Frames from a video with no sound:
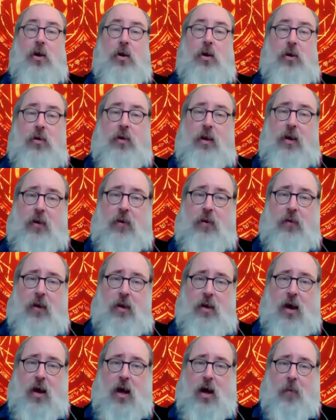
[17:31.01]
could easily
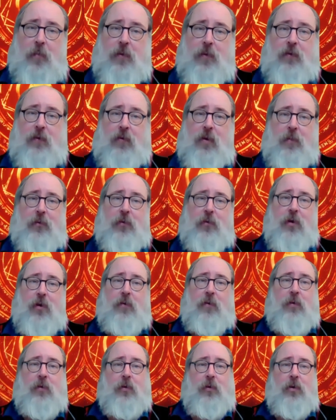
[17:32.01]
adopt the same sort
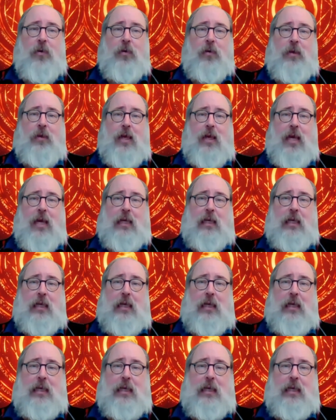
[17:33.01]
of rhetorical tactic.